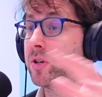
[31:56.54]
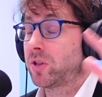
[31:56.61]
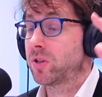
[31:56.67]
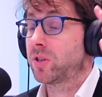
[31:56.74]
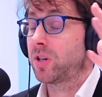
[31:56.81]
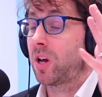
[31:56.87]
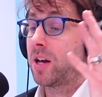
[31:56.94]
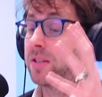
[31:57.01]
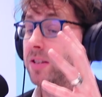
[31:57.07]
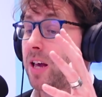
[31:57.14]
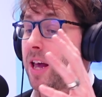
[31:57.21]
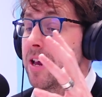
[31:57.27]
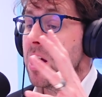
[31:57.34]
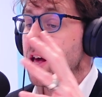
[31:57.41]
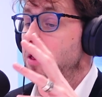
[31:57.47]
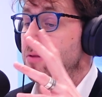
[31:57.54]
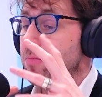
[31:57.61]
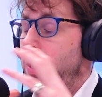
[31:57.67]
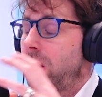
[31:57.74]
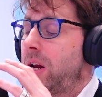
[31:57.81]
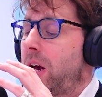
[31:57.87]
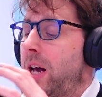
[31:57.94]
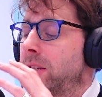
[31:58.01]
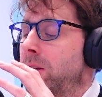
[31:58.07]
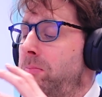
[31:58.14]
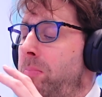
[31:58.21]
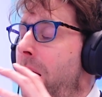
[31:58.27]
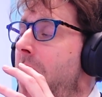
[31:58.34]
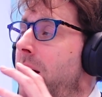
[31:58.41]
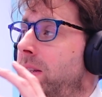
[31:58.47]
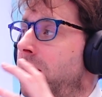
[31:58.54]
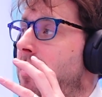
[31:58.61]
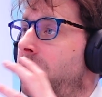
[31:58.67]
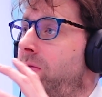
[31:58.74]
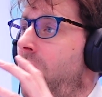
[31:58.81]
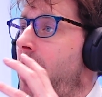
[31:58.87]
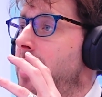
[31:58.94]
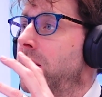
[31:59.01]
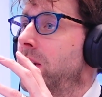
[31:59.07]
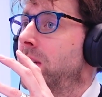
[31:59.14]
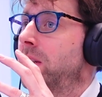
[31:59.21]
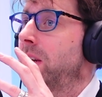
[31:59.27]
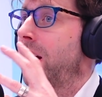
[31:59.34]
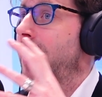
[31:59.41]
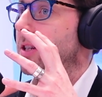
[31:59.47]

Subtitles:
we should start saying the media has the power to divide us. It